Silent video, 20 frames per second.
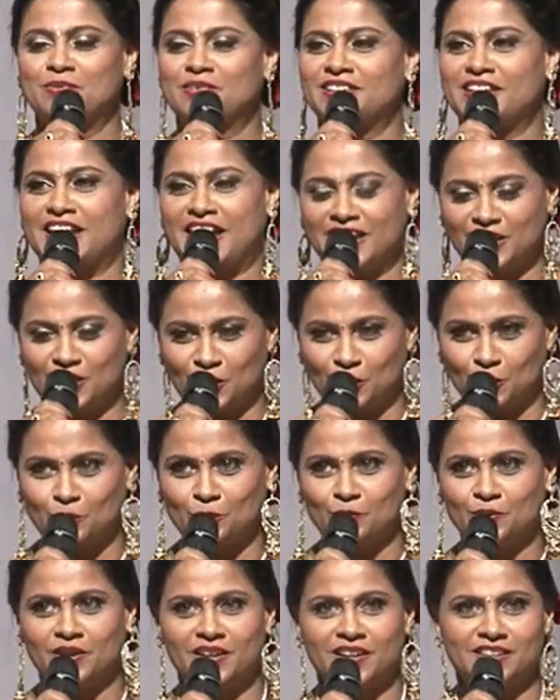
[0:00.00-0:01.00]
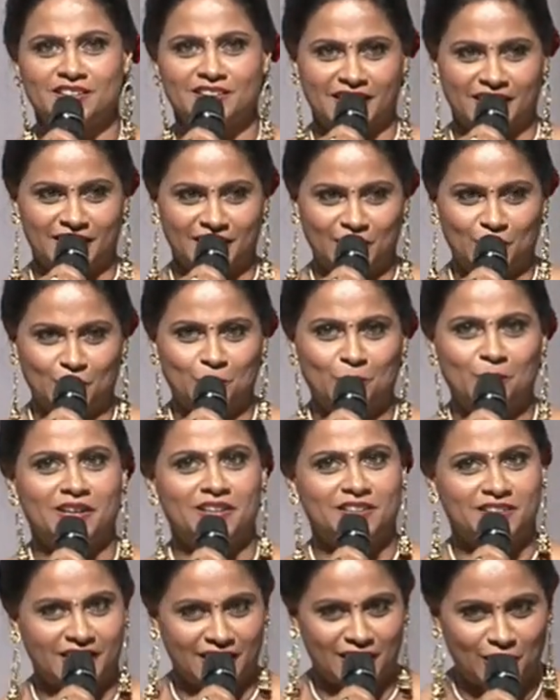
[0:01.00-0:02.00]
Thank you, and thank you,
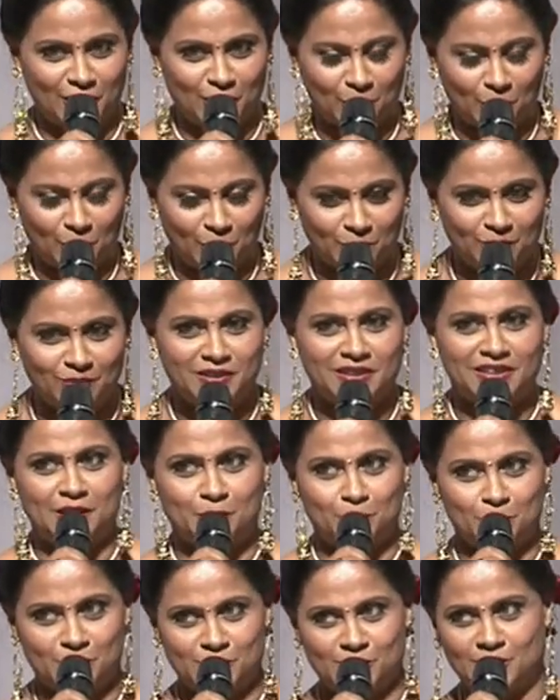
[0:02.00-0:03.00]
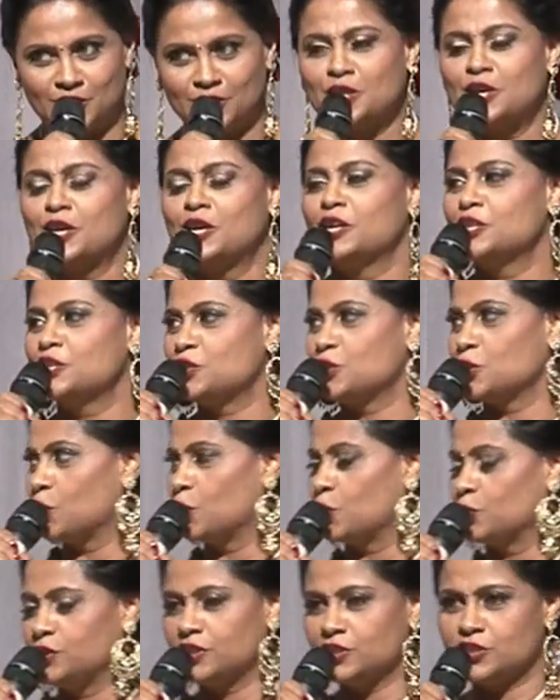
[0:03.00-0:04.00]
and thank you. Really appreciate it.
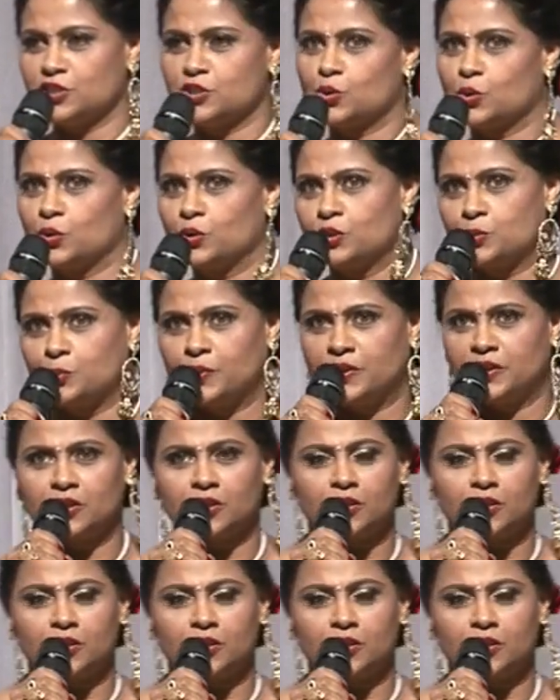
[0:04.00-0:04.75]
So this is going to be